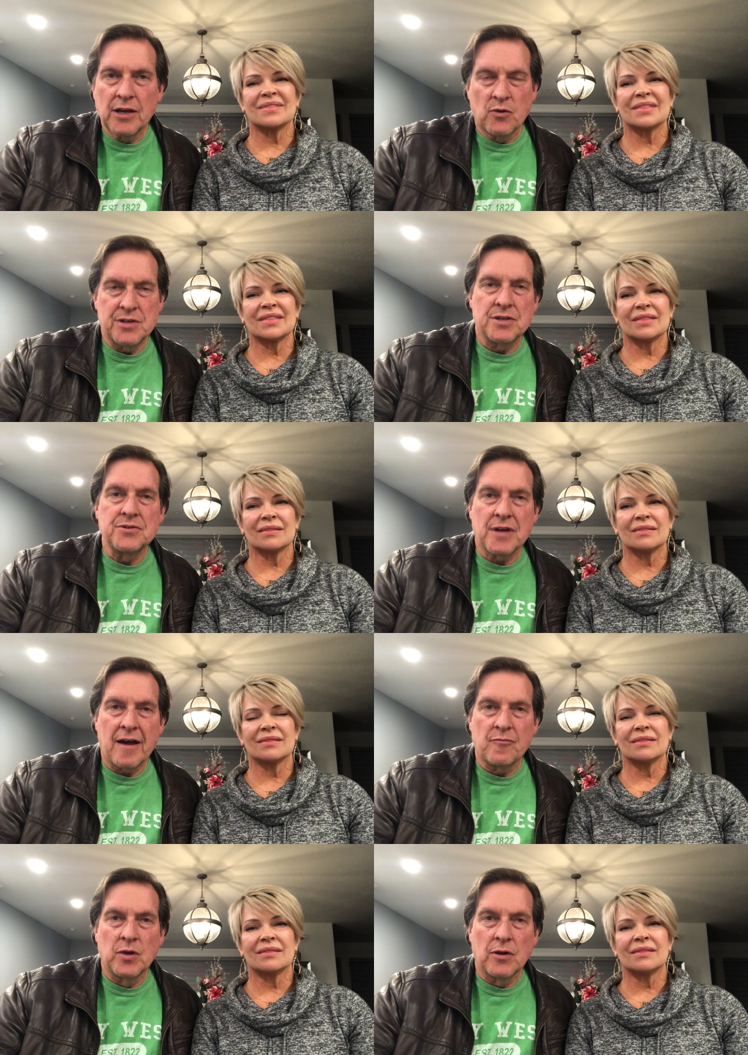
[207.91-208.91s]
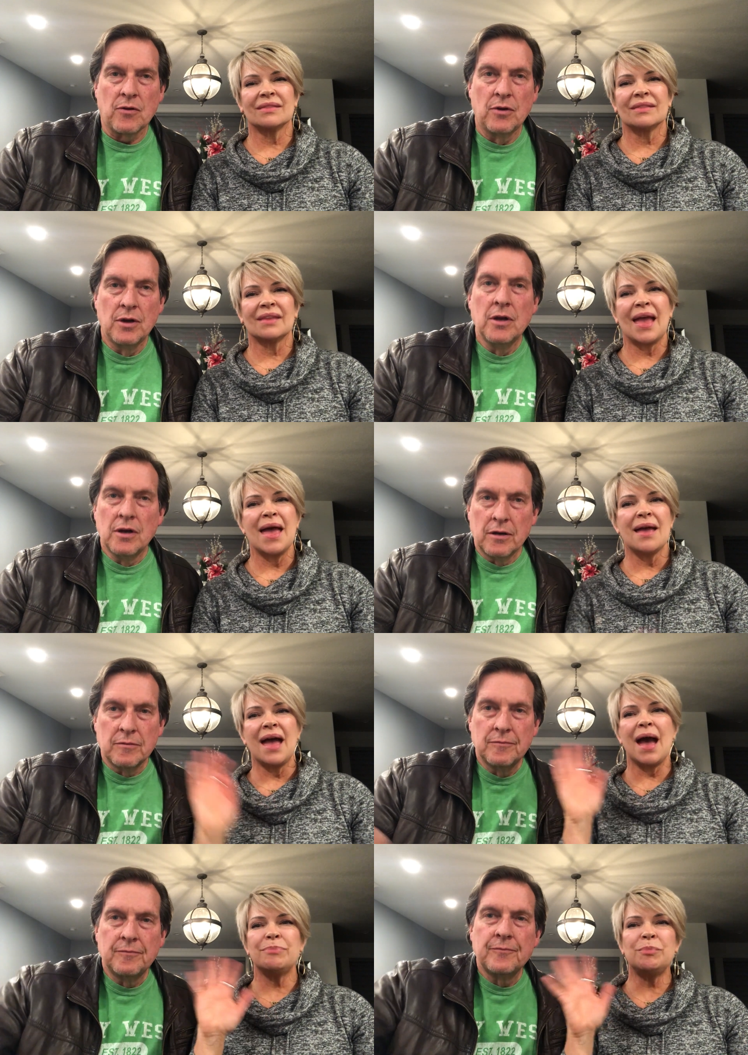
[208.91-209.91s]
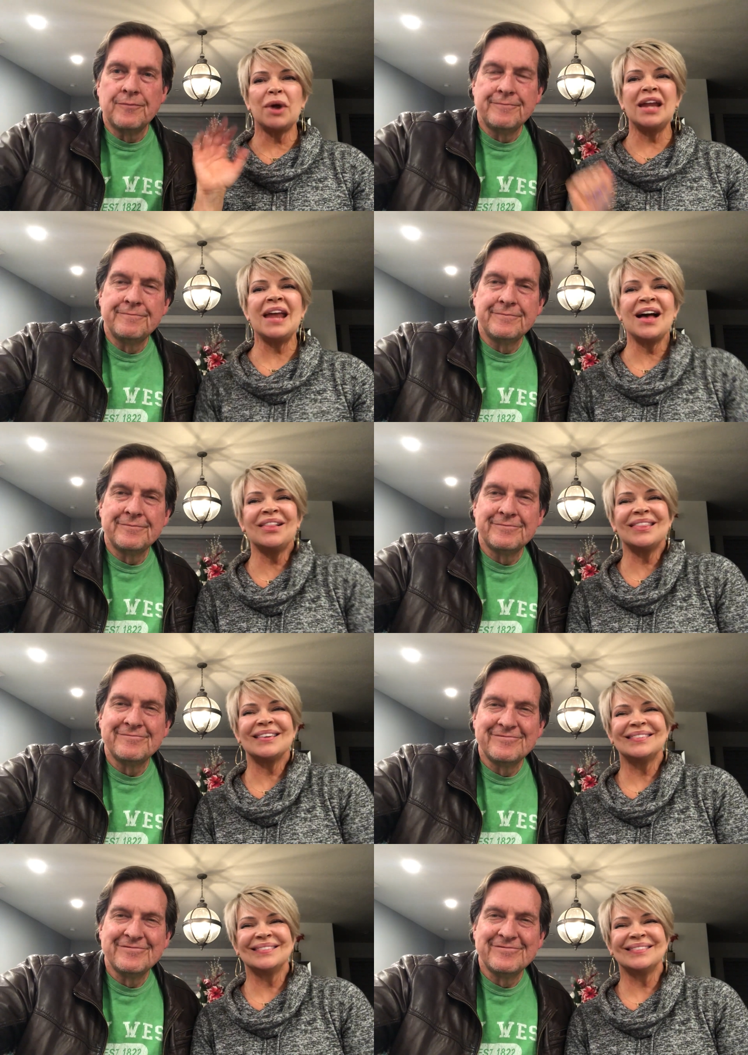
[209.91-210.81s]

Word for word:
Speaker 1: any questions you have below.
Speaker 2: Happy brain health.